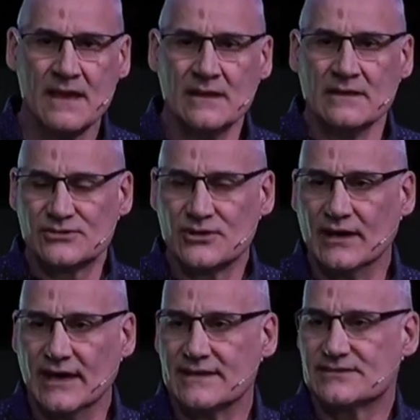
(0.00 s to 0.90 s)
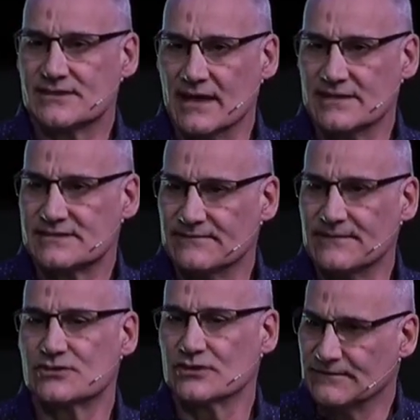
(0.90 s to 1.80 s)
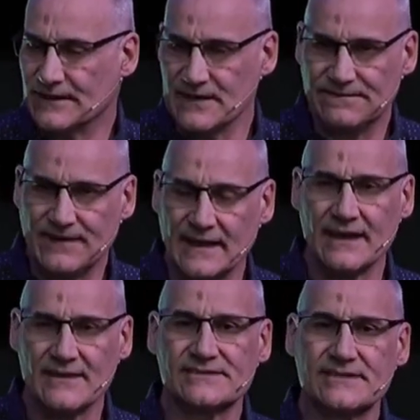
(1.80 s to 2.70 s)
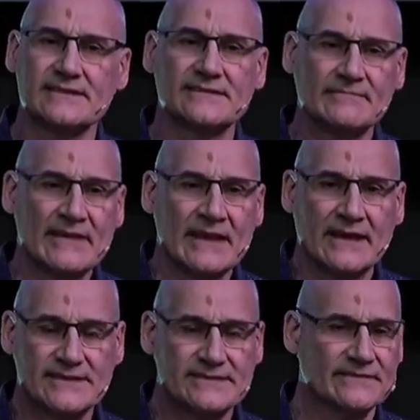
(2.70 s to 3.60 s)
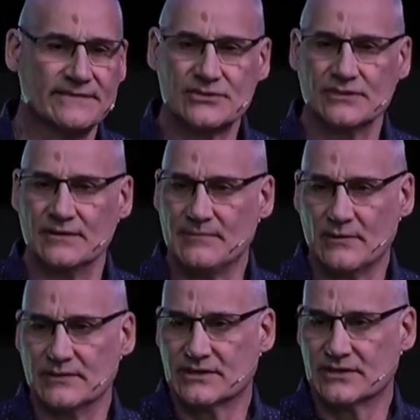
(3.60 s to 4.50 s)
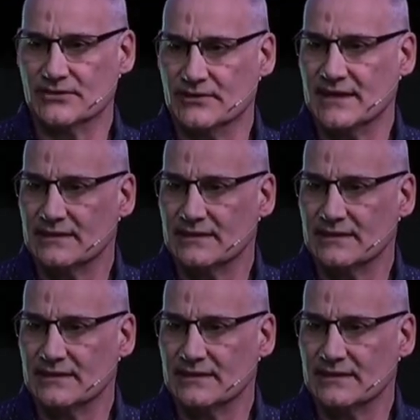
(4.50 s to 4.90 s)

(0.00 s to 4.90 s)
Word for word: So it's, it's a vision for your finances, it's a vision about your career,